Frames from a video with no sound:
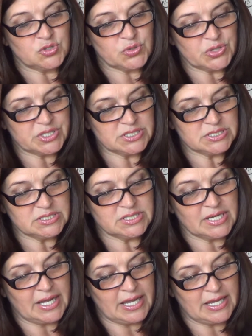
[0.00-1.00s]
turn
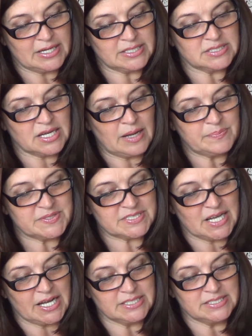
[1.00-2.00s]
the earth
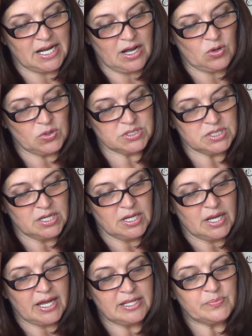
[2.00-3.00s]
upside down
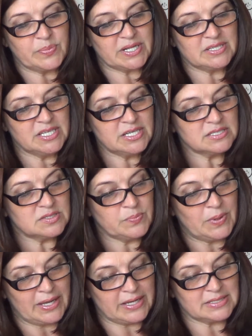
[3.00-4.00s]
and predict
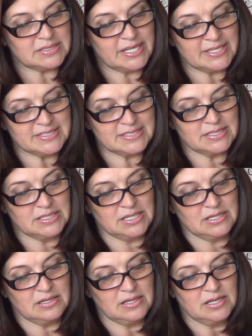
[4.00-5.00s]
black
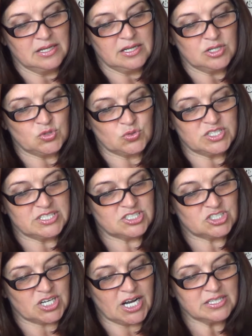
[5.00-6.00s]
destiny, to
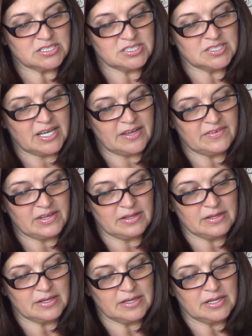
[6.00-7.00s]
distract the
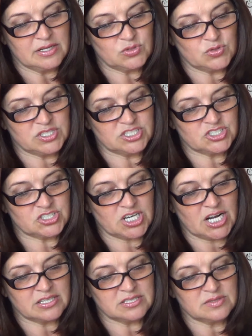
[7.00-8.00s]
devil, to
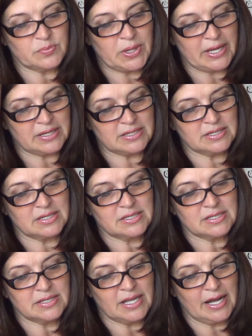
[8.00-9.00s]
distract the black
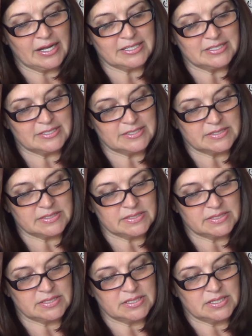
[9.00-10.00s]
night.
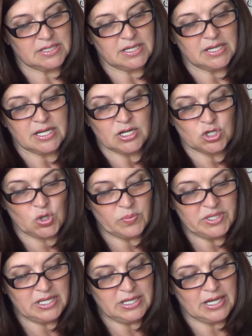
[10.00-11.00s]

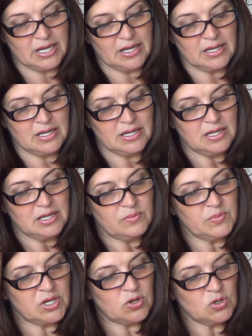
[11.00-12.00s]
Romnie,
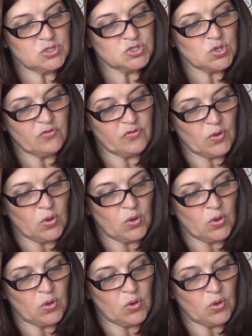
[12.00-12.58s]
because of